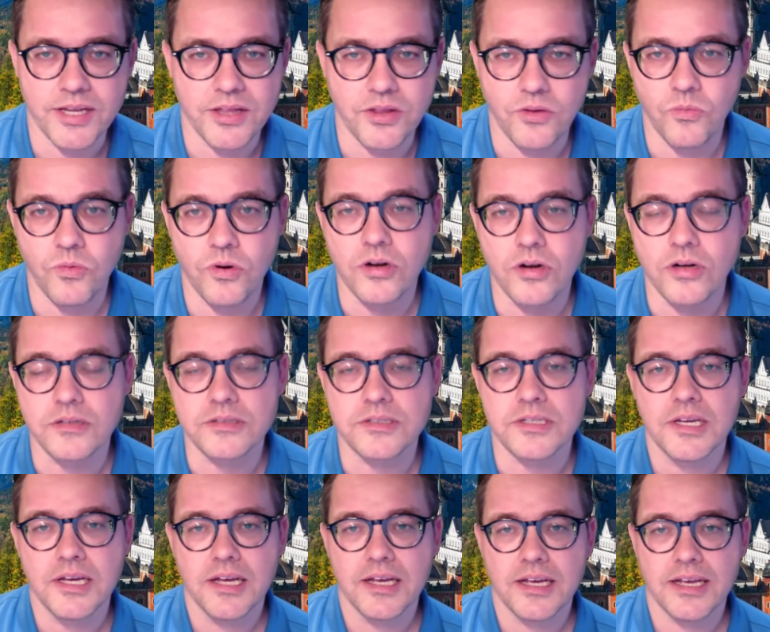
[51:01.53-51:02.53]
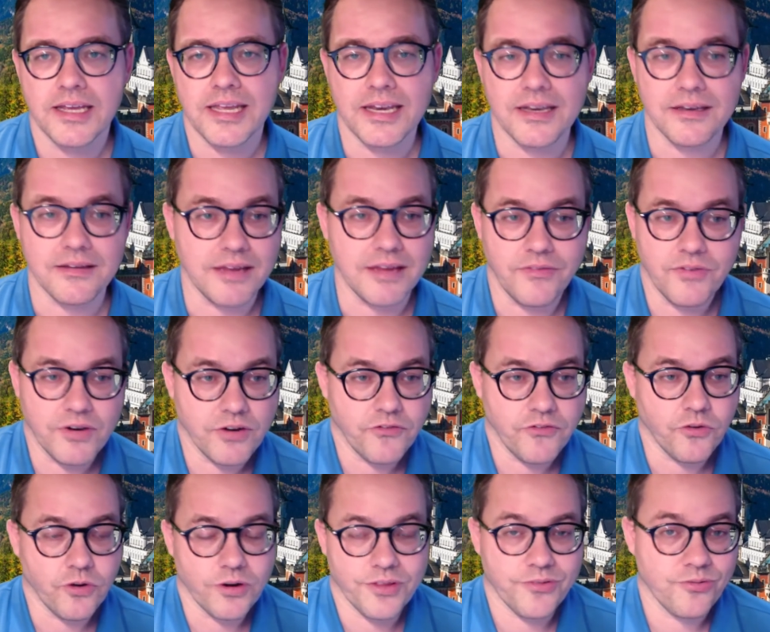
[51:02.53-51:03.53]
in the world, can even
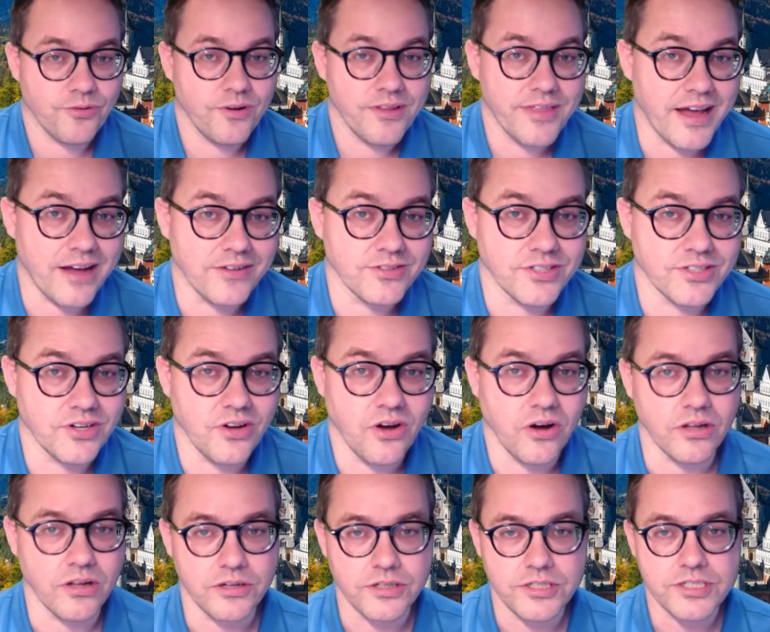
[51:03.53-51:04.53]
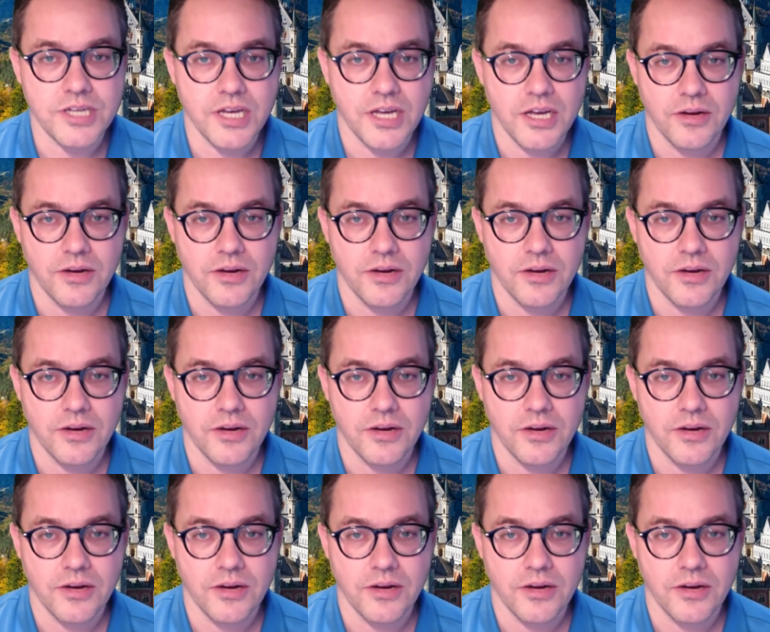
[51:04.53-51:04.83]
afford three thousand dollars.